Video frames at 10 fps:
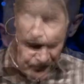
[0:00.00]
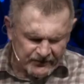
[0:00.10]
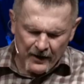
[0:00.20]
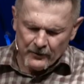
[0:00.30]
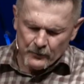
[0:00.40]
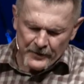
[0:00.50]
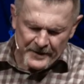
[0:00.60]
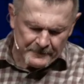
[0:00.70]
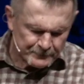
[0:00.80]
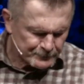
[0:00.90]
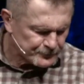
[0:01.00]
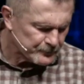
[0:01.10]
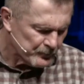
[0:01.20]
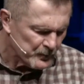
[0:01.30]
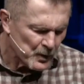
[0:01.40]
Father, we
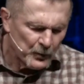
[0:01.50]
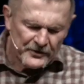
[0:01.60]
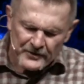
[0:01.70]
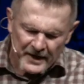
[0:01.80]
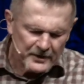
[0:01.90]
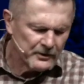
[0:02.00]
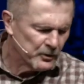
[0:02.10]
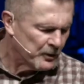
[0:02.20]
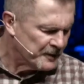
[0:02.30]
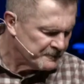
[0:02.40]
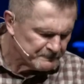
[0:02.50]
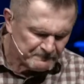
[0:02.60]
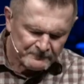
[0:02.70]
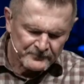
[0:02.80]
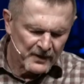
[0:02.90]
thank you, Lord,
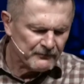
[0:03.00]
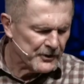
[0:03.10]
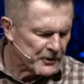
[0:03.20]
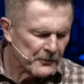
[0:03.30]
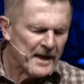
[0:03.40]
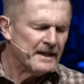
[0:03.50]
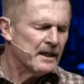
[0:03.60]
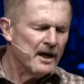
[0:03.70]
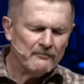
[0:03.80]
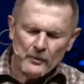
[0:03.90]
for your great love.